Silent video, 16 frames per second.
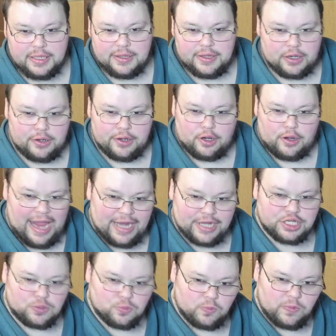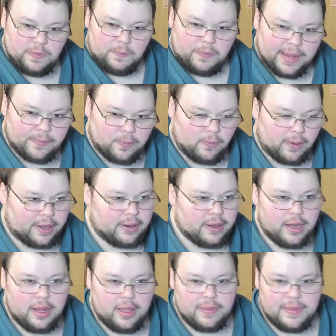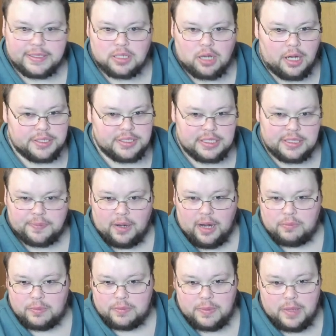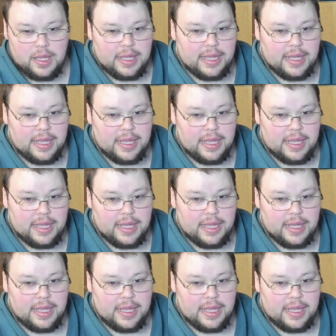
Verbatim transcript: in their interaction with pipewire that's causing the problem.